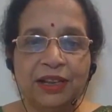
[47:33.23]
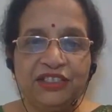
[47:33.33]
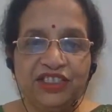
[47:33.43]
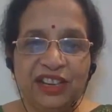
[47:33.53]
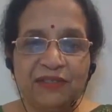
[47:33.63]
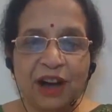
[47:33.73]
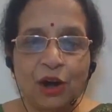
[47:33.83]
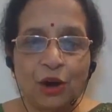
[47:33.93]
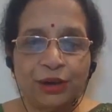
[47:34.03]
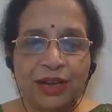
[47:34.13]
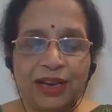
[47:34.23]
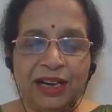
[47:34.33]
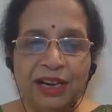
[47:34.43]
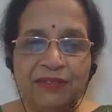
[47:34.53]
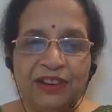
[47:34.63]
The jiva or the
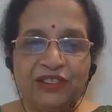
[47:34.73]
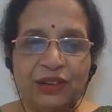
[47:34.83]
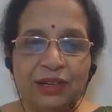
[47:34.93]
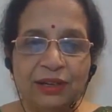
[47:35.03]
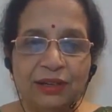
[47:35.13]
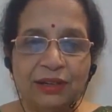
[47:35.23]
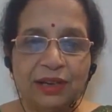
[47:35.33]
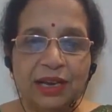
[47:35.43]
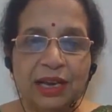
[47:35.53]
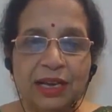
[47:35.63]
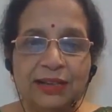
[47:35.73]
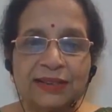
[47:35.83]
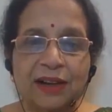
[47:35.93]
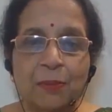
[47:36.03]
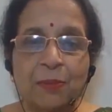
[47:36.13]
individual
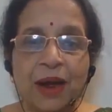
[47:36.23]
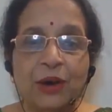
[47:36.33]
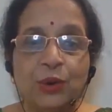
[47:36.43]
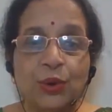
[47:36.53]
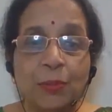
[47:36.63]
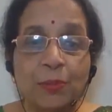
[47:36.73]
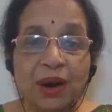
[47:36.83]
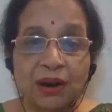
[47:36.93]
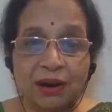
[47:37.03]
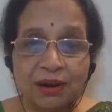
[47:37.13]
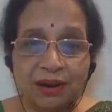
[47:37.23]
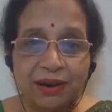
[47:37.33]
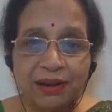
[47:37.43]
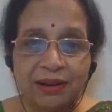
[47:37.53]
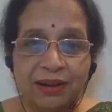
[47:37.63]
is compared to a
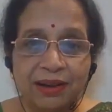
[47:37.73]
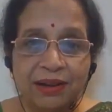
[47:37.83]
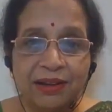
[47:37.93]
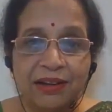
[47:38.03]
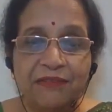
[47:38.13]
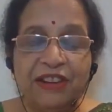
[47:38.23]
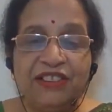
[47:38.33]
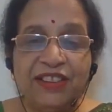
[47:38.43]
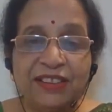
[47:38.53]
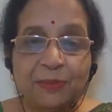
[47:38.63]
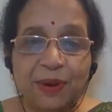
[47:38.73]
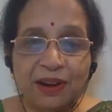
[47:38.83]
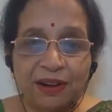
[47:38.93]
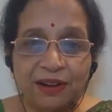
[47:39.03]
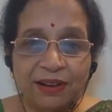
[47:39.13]
bird which is
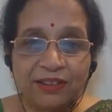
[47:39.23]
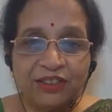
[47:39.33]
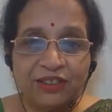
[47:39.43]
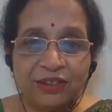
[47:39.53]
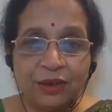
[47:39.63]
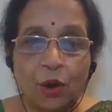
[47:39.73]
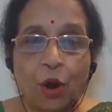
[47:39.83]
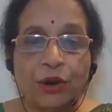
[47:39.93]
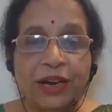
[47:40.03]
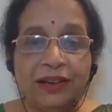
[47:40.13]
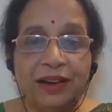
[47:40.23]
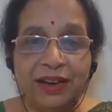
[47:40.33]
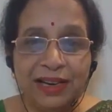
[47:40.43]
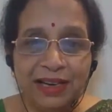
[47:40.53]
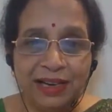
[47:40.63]
perched on a
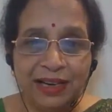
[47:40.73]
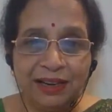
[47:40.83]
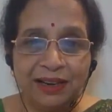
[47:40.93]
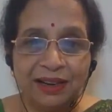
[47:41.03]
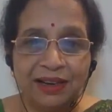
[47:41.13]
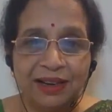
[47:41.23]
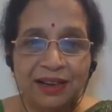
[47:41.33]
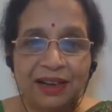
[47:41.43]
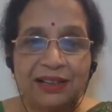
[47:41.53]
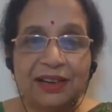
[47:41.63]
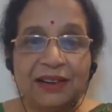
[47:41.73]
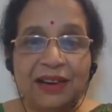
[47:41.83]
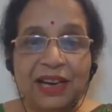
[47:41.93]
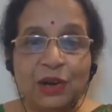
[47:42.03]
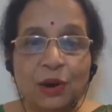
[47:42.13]
tree, the
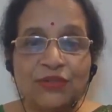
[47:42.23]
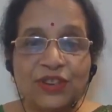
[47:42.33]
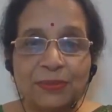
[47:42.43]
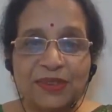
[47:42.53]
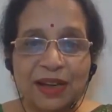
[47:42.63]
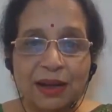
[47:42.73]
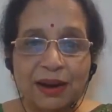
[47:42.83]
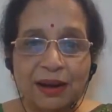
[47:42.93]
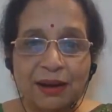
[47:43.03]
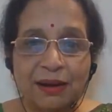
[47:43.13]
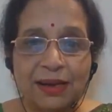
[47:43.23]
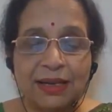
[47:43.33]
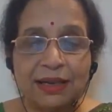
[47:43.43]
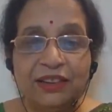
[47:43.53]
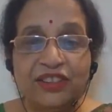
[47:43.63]
tree of samsara,
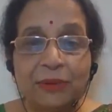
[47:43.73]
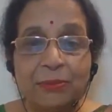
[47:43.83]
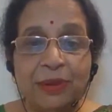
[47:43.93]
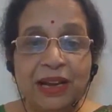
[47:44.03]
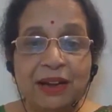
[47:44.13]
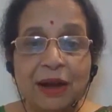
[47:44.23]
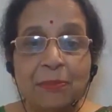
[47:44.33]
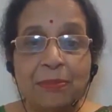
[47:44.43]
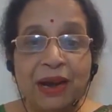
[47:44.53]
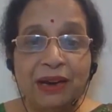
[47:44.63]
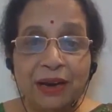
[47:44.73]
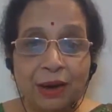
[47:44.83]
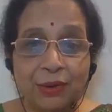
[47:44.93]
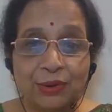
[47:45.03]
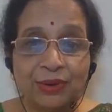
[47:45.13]
jumping up and
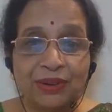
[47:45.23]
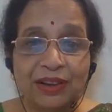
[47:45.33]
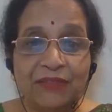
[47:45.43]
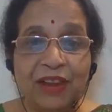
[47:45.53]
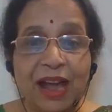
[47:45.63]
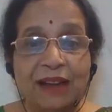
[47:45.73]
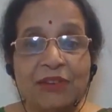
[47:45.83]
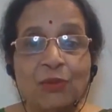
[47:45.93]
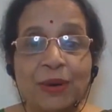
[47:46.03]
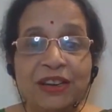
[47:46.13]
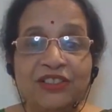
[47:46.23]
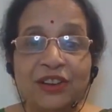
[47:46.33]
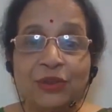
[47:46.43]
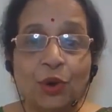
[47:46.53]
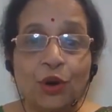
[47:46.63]
down. We have a
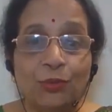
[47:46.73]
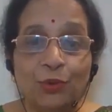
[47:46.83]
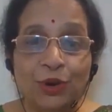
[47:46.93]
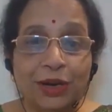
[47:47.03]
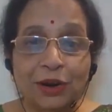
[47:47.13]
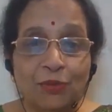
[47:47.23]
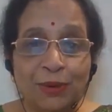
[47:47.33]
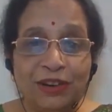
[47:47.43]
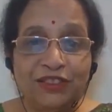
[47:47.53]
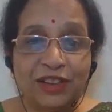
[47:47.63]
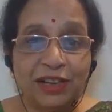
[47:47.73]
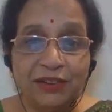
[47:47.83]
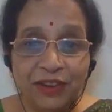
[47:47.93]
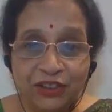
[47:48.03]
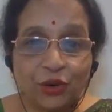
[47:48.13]
Upanishad called Mundaka Upanishad,
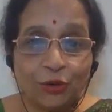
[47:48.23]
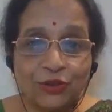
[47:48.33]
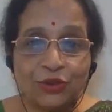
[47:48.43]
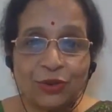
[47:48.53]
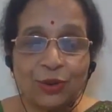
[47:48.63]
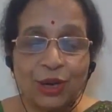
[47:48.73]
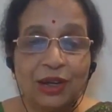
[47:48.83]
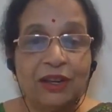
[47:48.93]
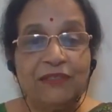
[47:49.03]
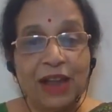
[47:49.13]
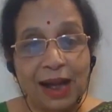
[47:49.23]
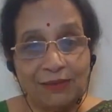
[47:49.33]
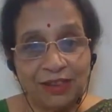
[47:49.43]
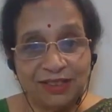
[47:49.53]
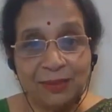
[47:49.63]
in which also we
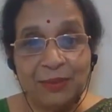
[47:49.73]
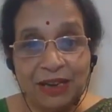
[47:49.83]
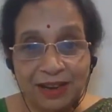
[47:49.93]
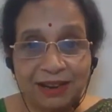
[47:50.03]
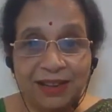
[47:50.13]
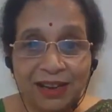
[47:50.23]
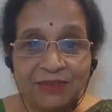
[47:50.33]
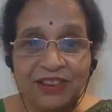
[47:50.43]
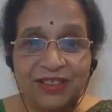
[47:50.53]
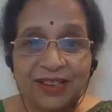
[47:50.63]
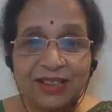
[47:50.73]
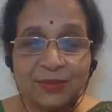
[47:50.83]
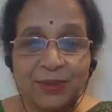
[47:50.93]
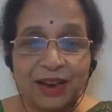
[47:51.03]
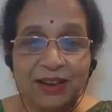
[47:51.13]
have a similar thing which is
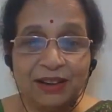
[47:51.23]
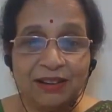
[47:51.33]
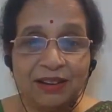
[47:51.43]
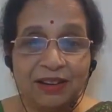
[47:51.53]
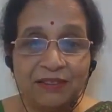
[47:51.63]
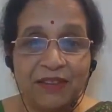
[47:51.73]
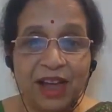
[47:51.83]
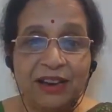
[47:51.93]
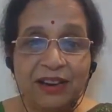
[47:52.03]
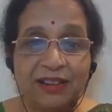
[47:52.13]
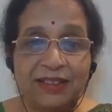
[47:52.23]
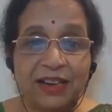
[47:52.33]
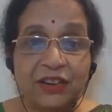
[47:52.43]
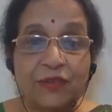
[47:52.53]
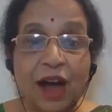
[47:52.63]
explained, where it is
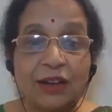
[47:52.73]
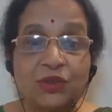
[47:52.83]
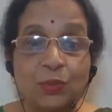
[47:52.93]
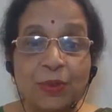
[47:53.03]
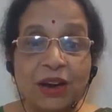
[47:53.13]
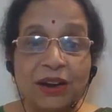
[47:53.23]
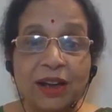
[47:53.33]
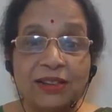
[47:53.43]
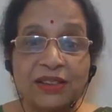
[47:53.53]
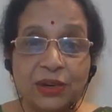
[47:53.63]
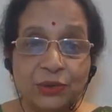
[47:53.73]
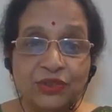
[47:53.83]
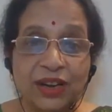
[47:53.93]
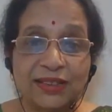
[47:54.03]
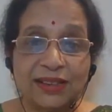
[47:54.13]
said, Dva Suparna
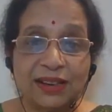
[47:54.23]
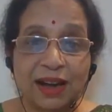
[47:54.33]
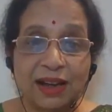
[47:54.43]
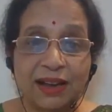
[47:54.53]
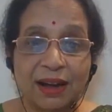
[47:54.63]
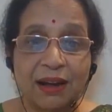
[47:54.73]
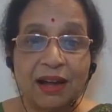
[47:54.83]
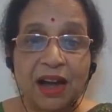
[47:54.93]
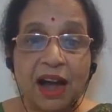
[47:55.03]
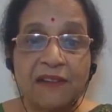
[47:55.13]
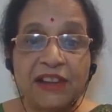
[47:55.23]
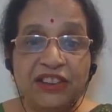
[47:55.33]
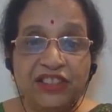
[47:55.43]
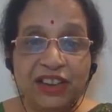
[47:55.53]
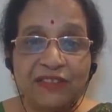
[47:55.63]
Sayuja Sakhaya. How
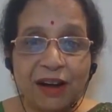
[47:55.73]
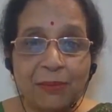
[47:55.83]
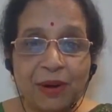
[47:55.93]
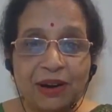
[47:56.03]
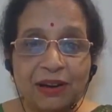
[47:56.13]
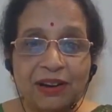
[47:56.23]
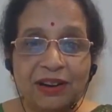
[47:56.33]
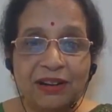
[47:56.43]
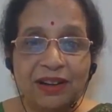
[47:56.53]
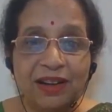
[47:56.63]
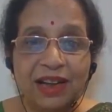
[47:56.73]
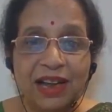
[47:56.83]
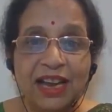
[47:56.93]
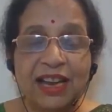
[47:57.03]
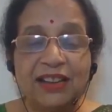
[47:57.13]
a jiva bird
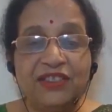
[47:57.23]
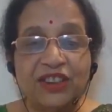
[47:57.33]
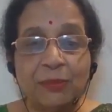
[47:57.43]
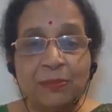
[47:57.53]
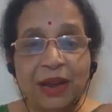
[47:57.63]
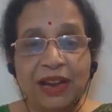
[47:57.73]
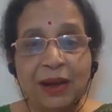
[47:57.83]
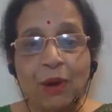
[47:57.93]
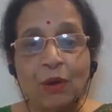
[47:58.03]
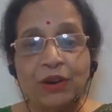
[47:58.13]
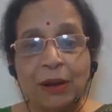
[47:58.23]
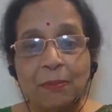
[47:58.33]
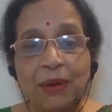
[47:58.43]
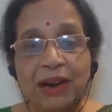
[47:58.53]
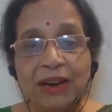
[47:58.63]
is jumping about
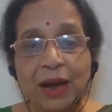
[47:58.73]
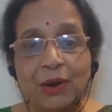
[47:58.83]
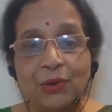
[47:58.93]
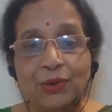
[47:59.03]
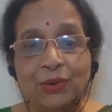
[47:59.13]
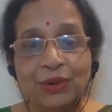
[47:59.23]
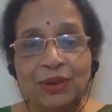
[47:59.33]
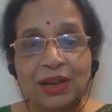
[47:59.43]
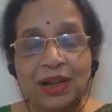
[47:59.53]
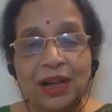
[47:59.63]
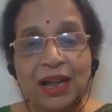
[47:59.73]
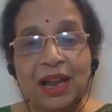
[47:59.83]
up and down